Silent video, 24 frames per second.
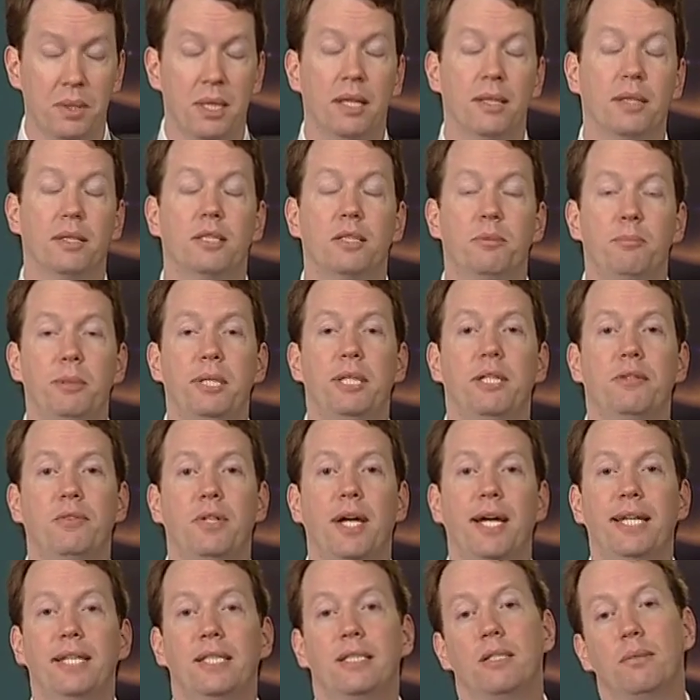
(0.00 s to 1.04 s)
The speed of
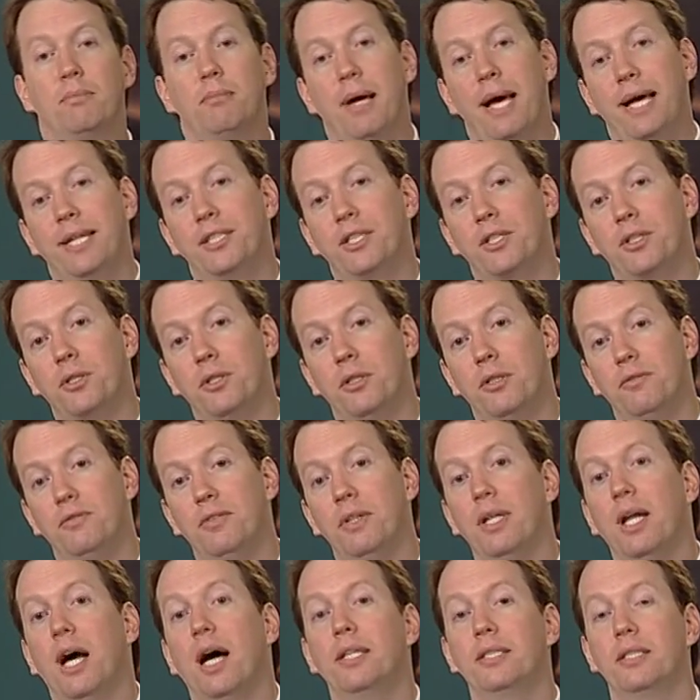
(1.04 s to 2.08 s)
light is the magical
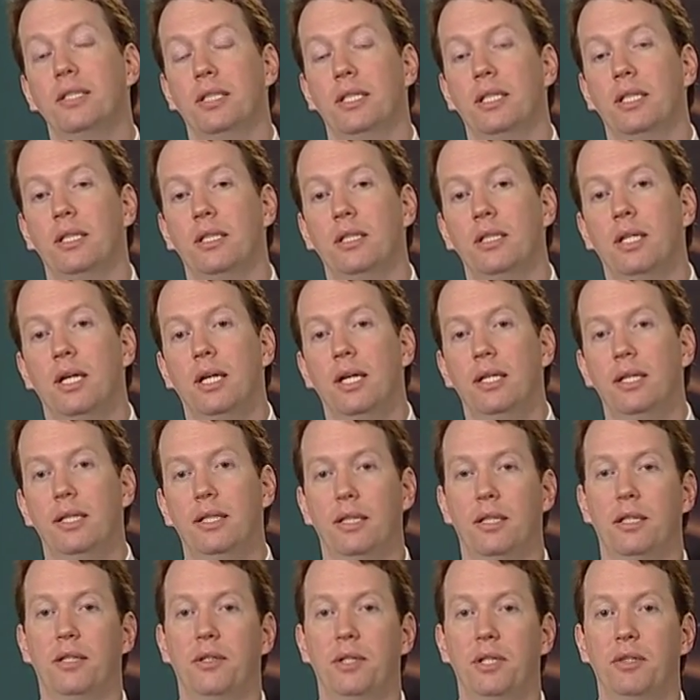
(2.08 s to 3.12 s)
velocity in
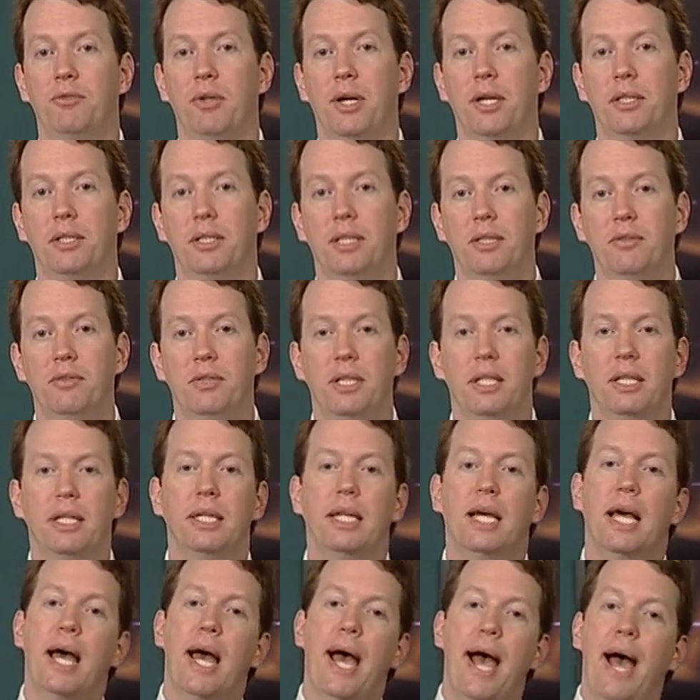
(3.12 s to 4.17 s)
the theory of
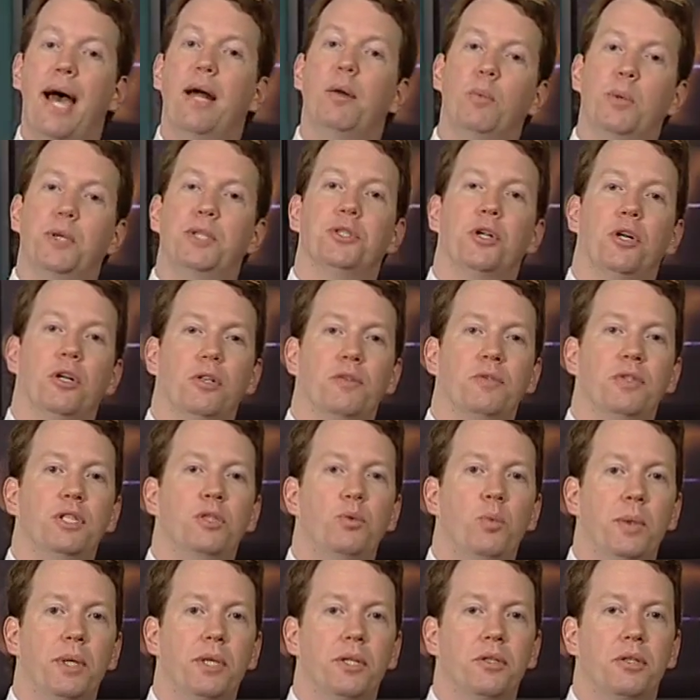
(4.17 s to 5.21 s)
relativity at which all of these
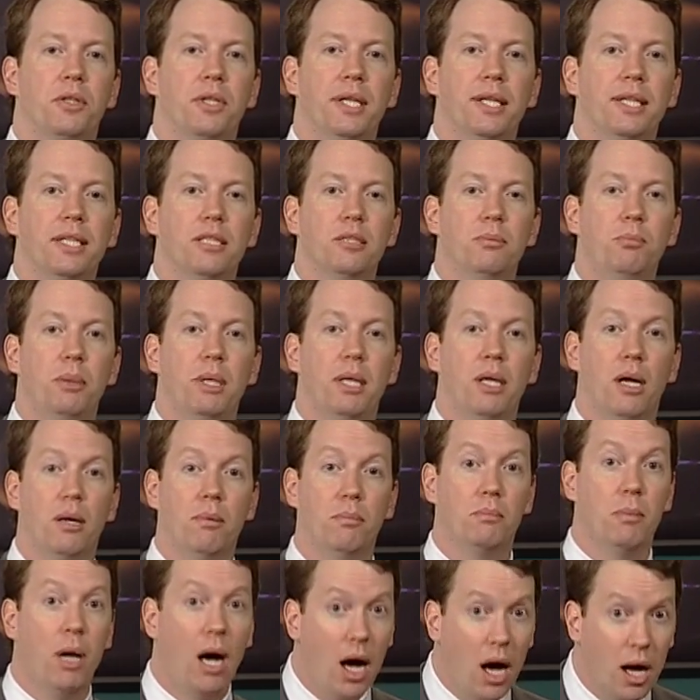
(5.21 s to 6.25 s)
weird things
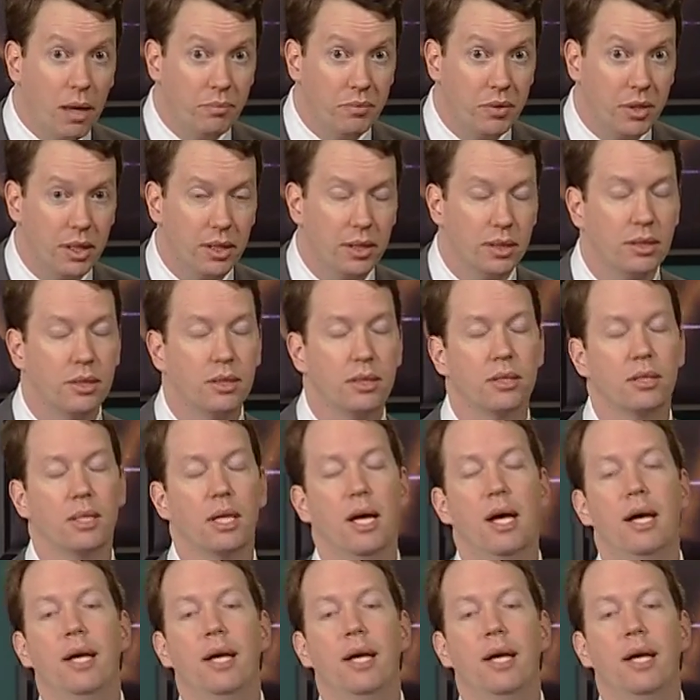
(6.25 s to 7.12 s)
become obvious.